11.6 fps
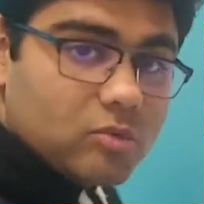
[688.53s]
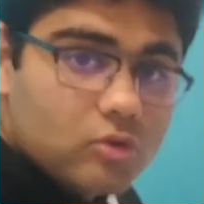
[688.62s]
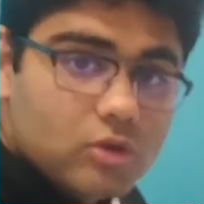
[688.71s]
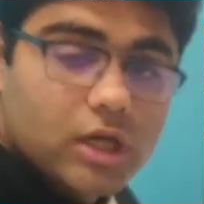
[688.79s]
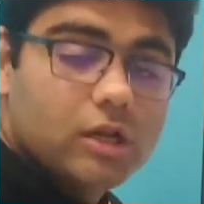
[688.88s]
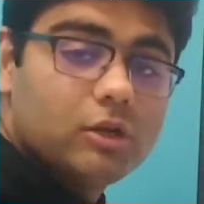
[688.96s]

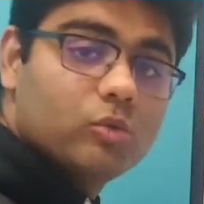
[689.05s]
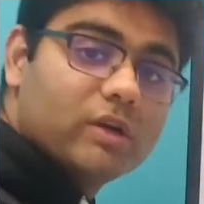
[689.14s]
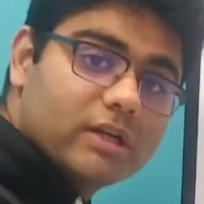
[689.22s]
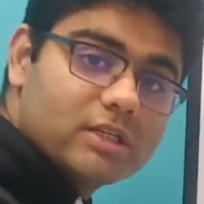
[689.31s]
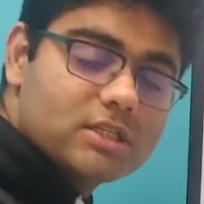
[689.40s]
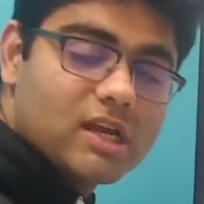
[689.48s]
Google to
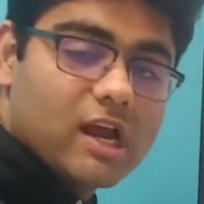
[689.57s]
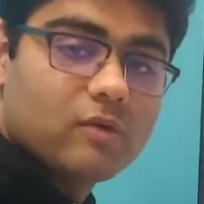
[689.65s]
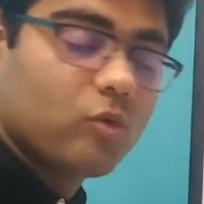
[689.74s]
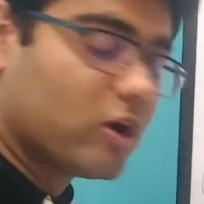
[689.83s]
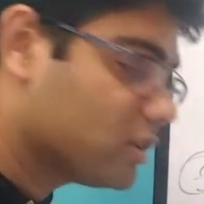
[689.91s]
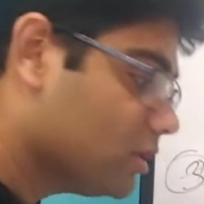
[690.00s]

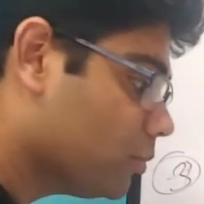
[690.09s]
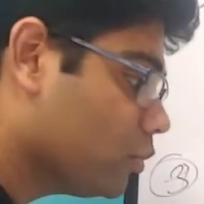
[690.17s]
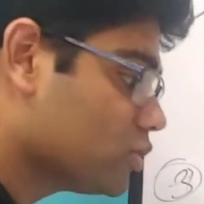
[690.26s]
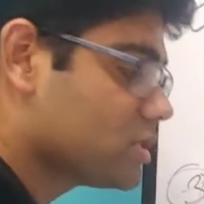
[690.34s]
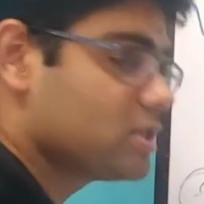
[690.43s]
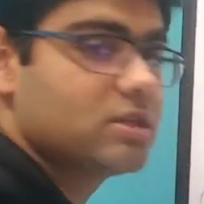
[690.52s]
understand what the
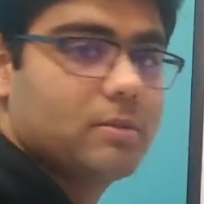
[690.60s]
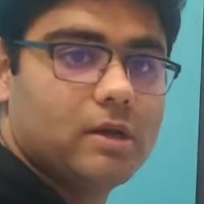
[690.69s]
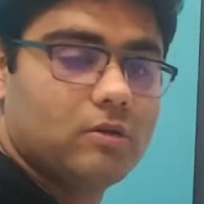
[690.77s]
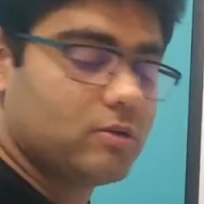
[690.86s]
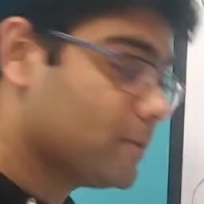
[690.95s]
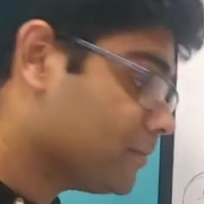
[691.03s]
post is
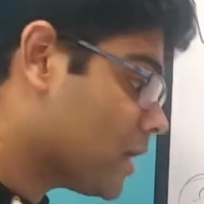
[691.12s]
about.